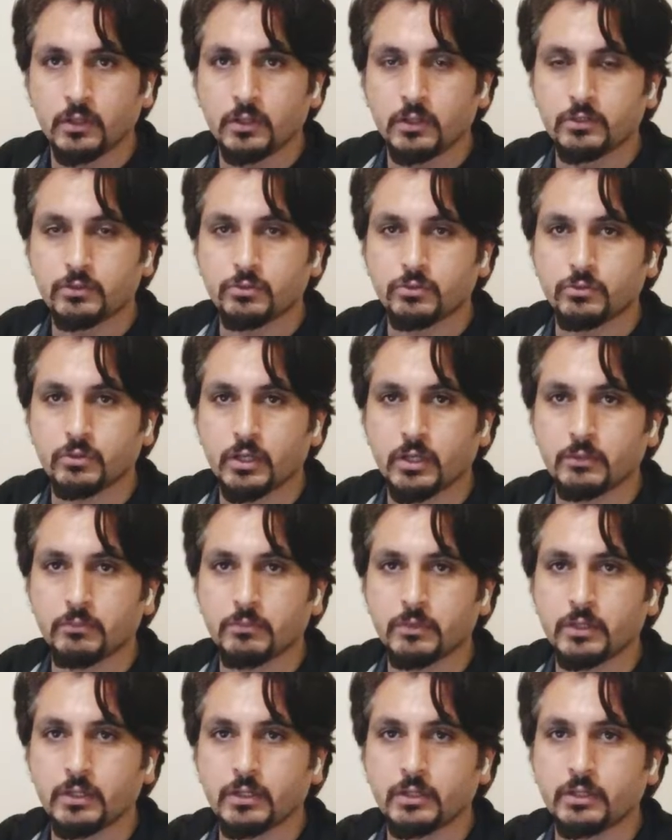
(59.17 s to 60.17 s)
so you can
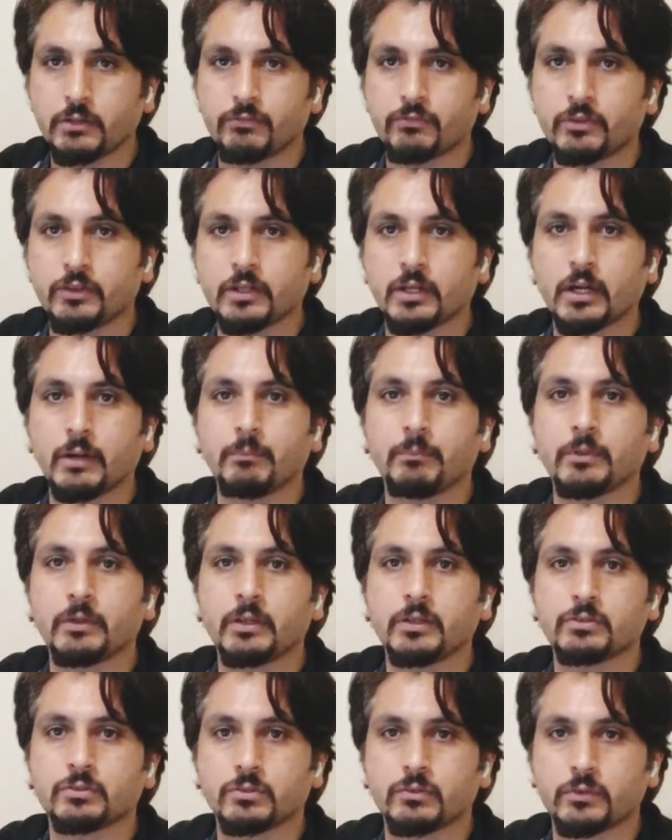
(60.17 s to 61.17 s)
make different
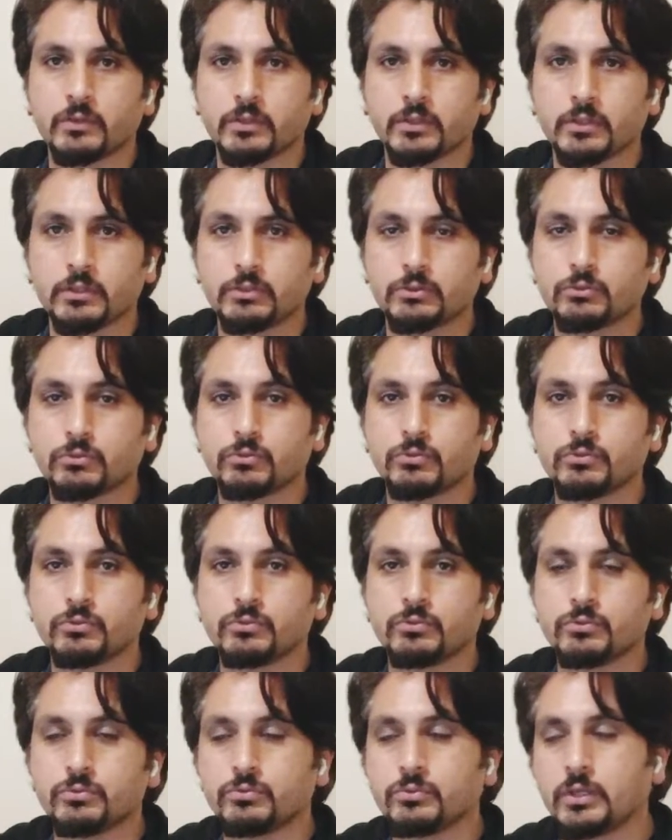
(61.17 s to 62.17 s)
companies over there so
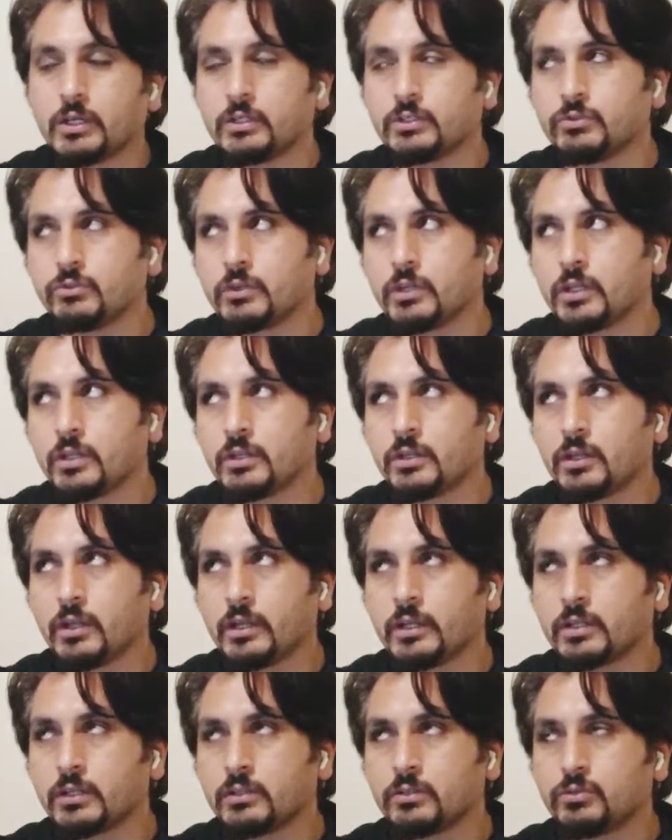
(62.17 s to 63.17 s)
too, and you can
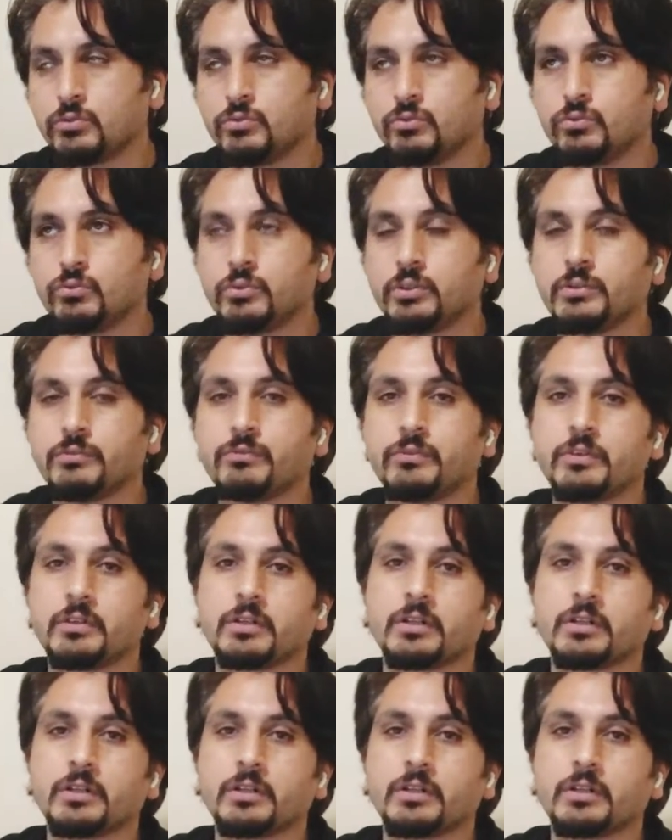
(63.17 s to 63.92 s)
like do different